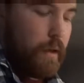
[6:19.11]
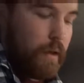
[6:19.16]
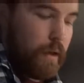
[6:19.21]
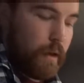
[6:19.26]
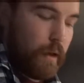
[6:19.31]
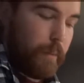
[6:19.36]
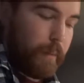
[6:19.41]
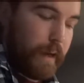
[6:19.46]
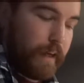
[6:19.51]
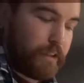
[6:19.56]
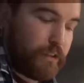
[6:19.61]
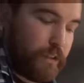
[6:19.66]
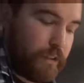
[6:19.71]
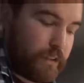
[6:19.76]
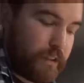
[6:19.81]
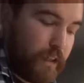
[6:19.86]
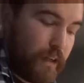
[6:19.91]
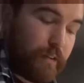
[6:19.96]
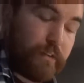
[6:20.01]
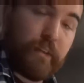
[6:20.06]
As you can
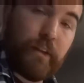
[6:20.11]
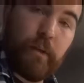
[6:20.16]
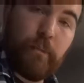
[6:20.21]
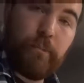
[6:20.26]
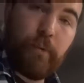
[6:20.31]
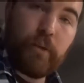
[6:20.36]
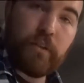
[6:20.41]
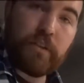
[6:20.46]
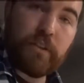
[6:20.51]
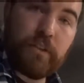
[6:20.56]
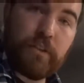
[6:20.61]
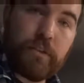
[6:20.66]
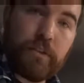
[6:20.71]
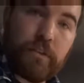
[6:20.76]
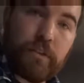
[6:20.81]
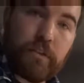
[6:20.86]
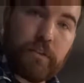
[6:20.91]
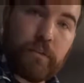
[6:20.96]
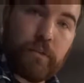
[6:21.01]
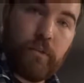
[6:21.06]
see, I have the impulse
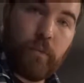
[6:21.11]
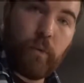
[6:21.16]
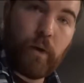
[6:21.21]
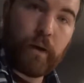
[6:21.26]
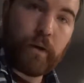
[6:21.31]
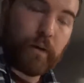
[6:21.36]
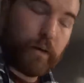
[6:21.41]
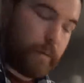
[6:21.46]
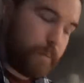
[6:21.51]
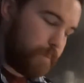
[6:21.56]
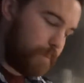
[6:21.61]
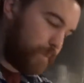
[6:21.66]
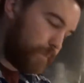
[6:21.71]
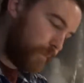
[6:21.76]
engines wired up.